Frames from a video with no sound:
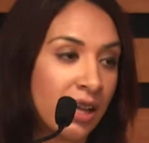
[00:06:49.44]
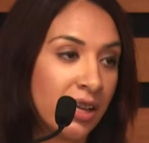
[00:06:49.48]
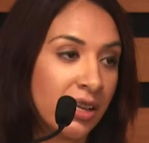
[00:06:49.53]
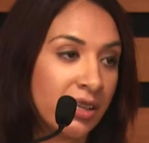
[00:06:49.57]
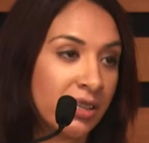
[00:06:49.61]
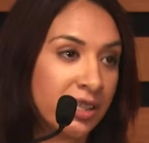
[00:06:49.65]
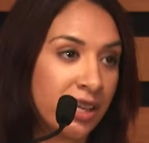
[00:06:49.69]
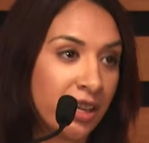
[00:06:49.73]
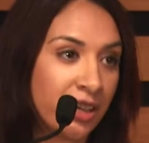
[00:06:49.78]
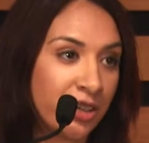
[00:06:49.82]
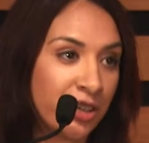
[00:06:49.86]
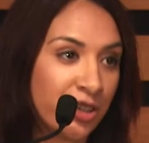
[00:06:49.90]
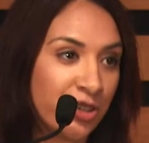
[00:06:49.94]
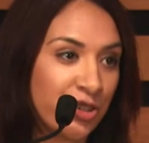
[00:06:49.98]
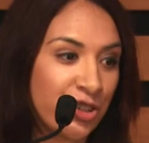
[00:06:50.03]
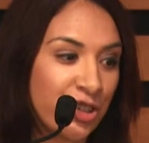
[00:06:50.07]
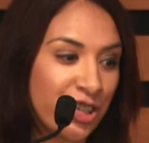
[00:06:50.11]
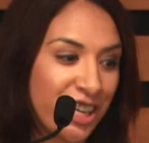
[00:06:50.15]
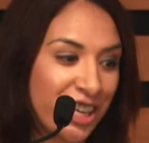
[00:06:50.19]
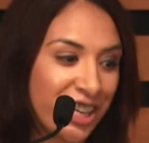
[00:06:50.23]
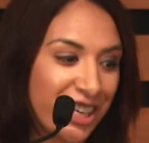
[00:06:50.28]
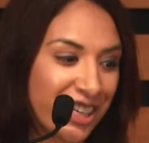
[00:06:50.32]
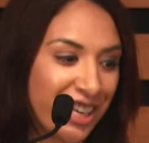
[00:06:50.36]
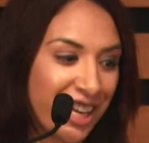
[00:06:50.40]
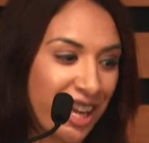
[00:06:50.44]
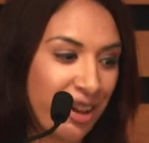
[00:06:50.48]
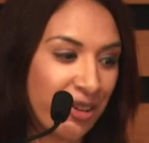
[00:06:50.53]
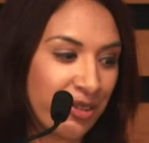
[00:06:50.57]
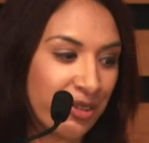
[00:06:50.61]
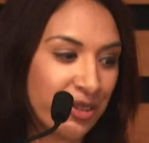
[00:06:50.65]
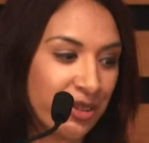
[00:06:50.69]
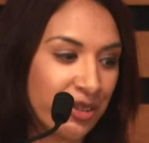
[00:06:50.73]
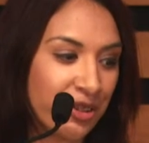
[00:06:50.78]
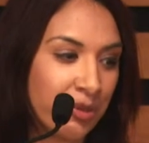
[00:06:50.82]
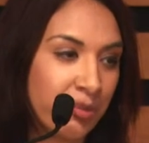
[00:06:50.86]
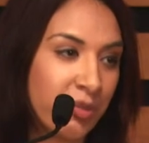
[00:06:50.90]
tell your genetic
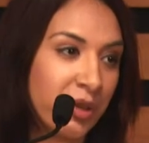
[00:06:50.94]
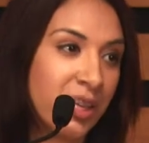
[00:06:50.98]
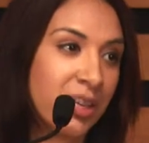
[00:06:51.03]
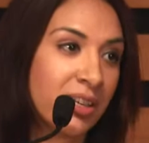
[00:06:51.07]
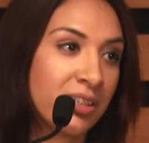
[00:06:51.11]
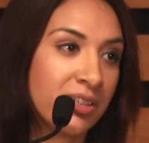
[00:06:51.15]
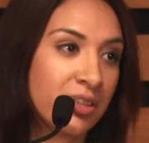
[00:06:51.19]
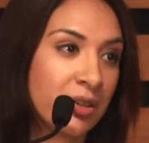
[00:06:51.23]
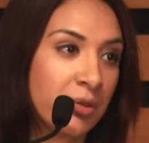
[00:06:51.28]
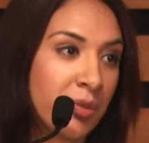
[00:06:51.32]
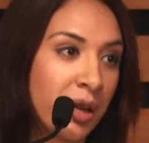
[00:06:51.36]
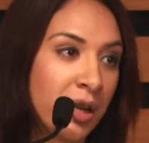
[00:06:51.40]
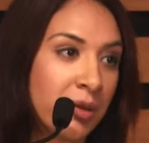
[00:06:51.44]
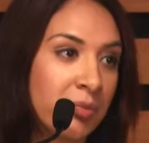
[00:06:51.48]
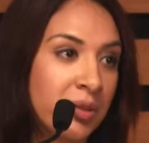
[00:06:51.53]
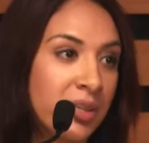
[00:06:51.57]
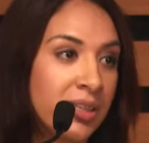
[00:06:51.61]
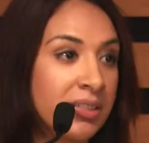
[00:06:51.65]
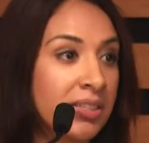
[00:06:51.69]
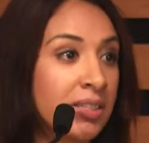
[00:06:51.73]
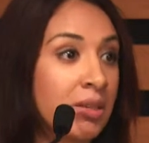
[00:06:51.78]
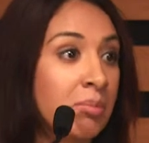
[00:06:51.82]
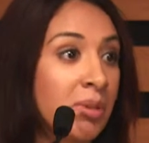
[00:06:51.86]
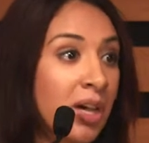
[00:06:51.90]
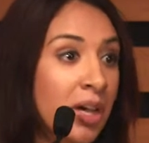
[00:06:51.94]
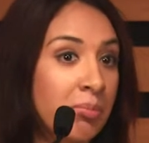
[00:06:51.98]
counselor, because there might be some